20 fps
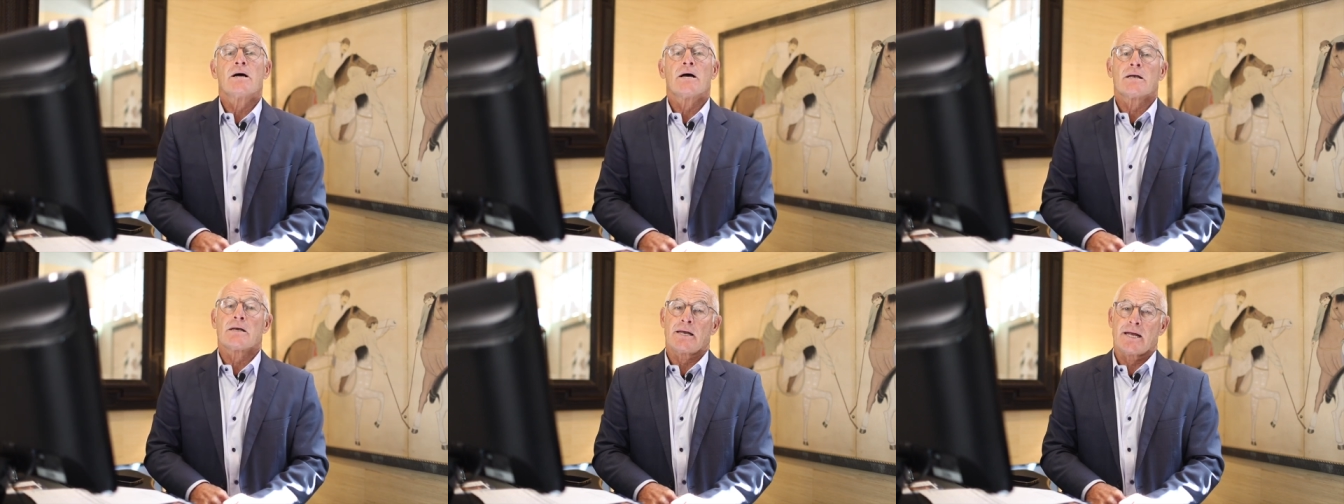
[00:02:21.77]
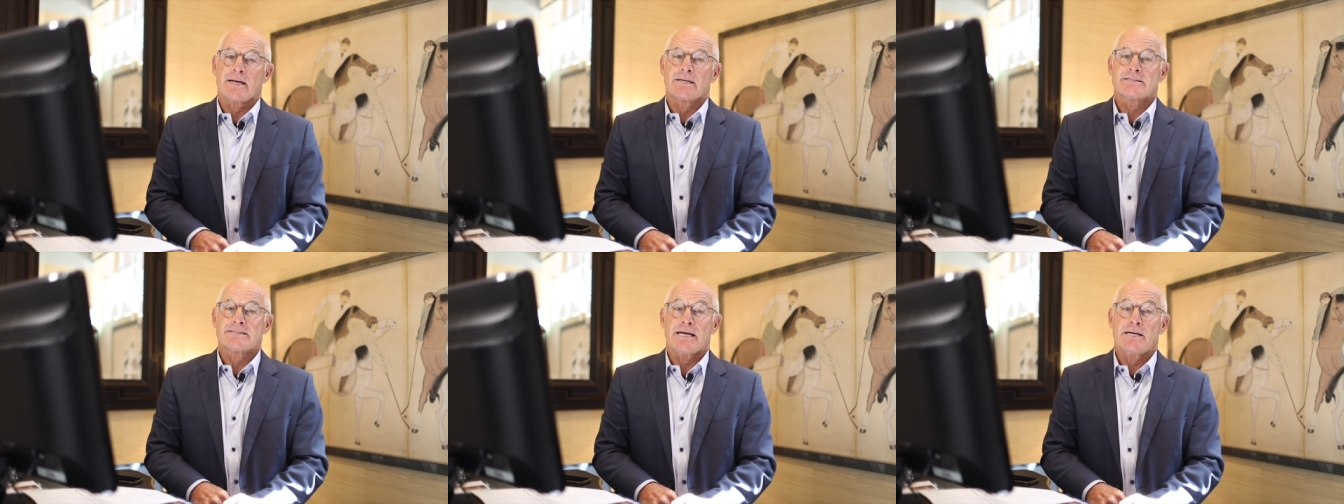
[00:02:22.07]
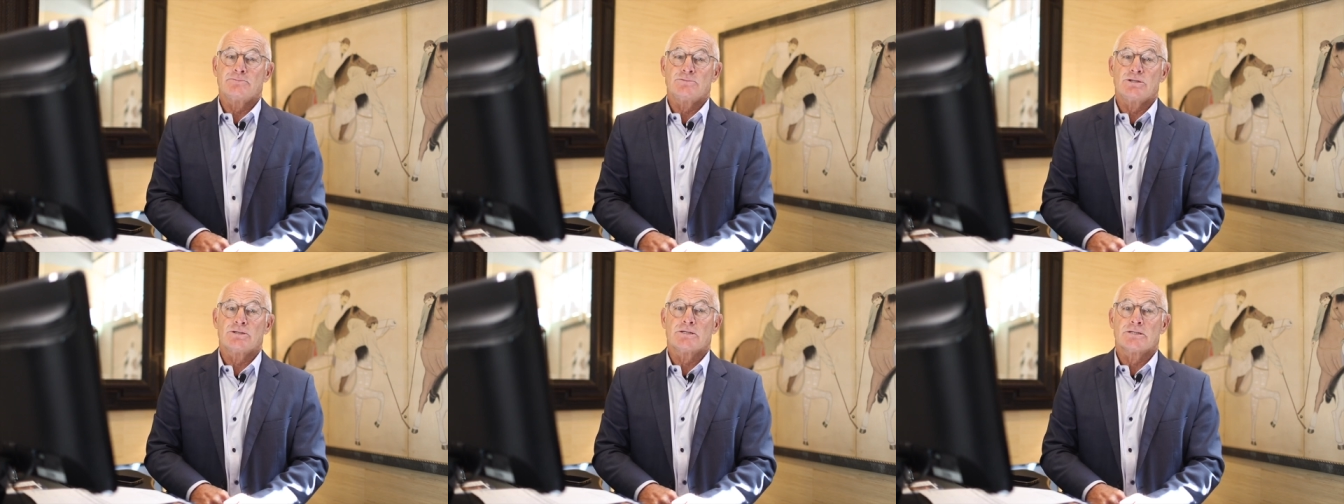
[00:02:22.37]
a lot of
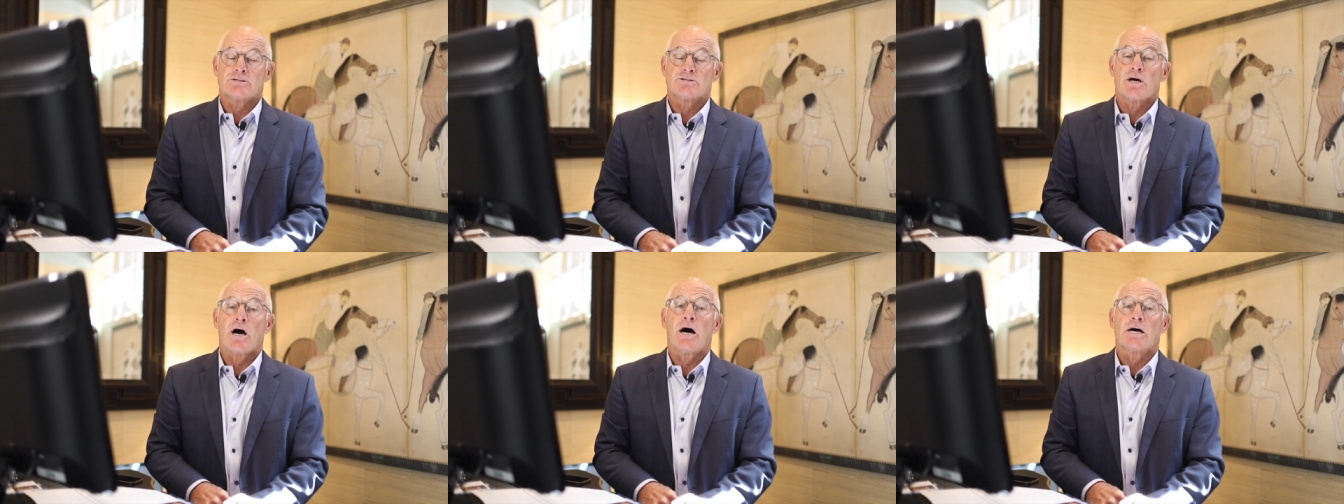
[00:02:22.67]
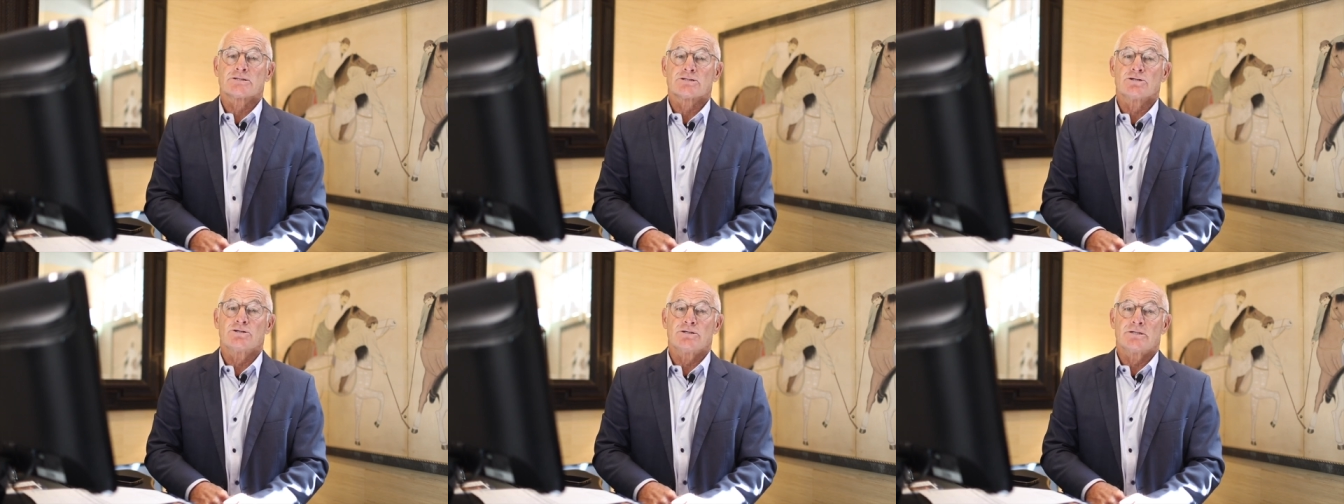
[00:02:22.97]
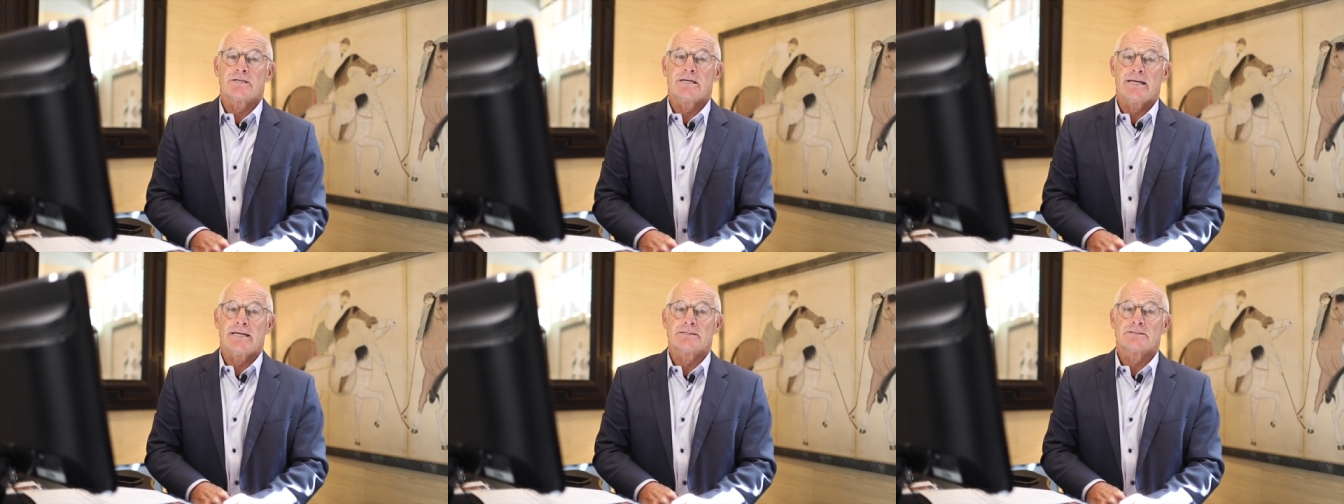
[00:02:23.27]
times you can toss
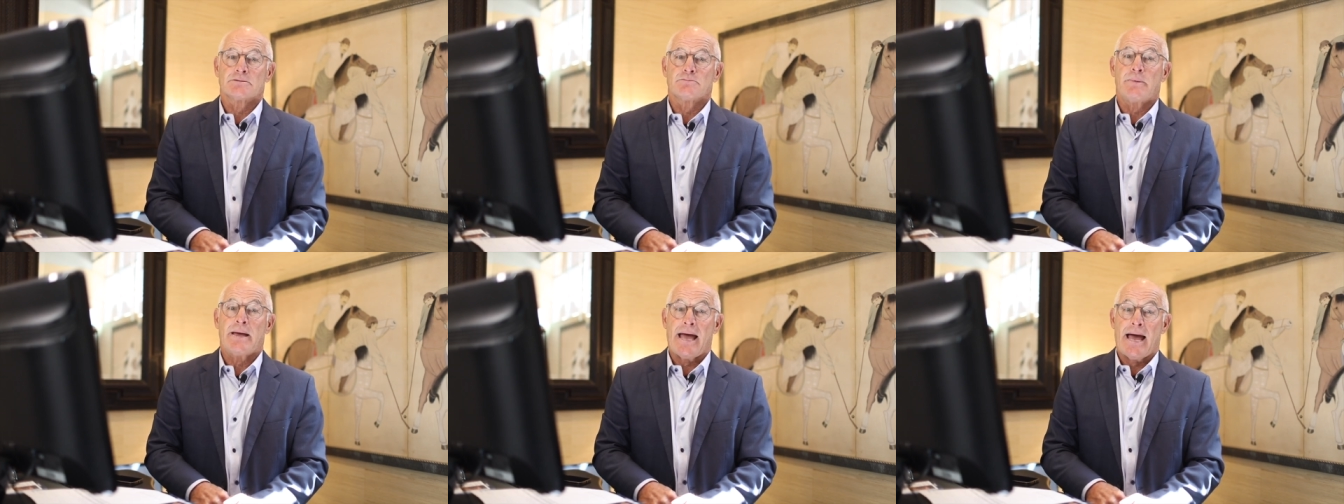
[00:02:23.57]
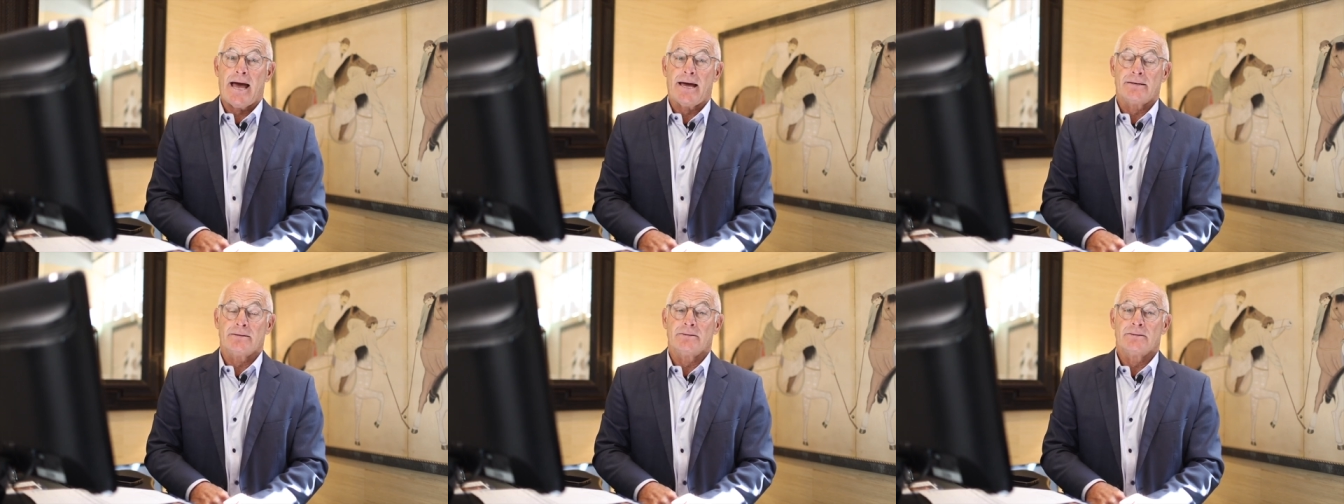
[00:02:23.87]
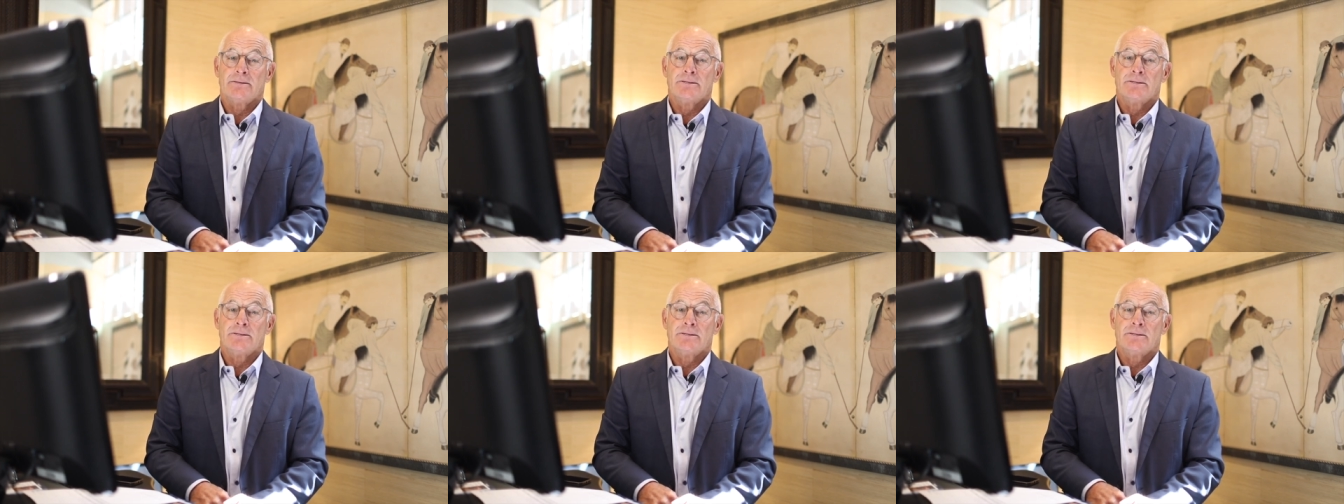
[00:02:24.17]
good against bad.